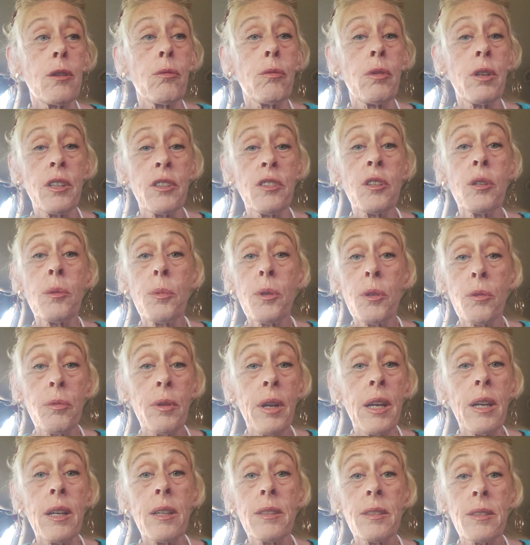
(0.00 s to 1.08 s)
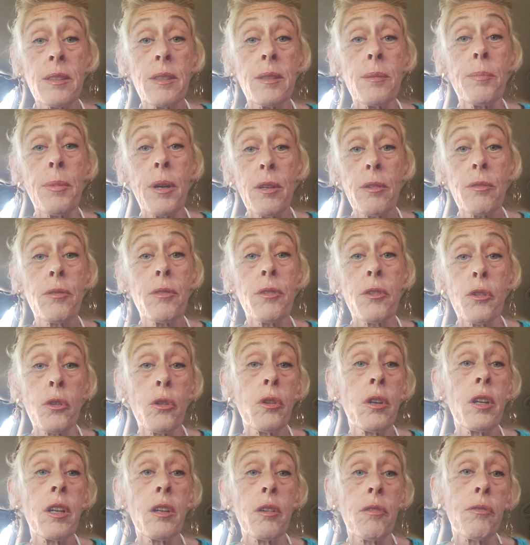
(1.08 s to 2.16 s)
Reasonable rates, about
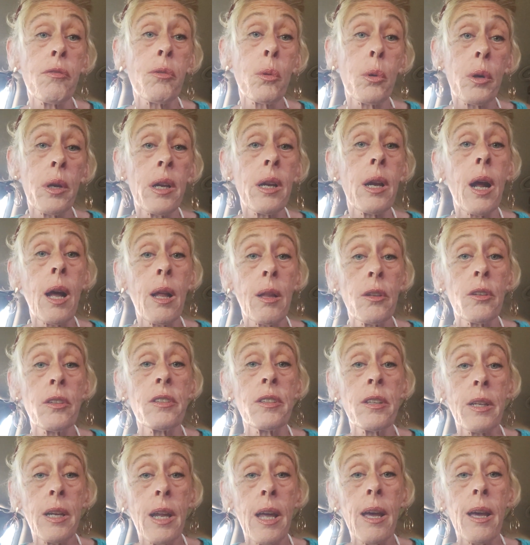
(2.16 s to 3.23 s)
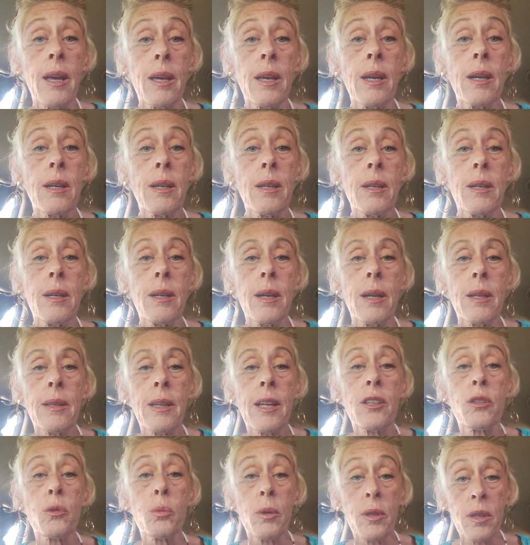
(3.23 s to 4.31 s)
$30 to $40 a day.
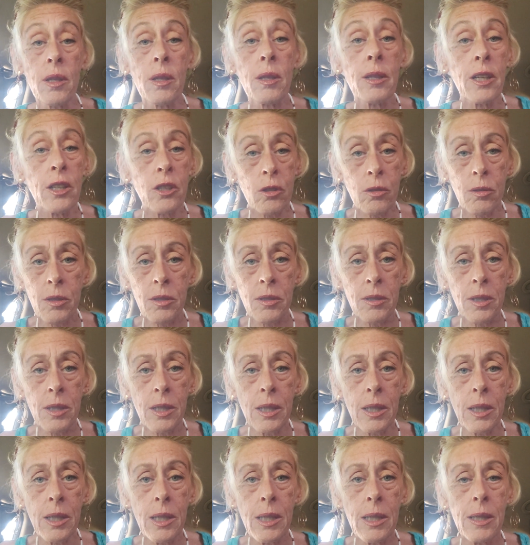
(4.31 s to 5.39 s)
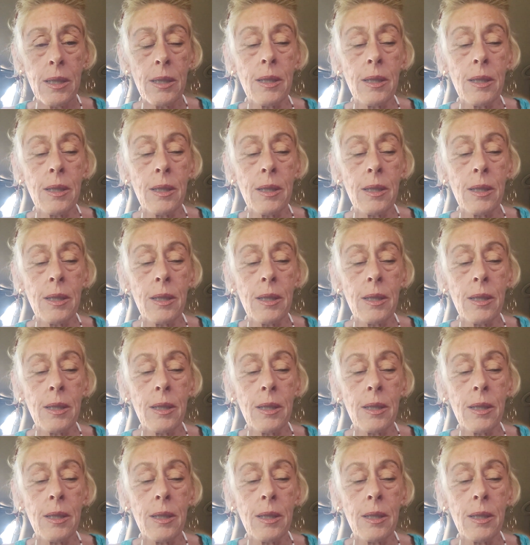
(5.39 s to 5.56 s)
That's with electricity.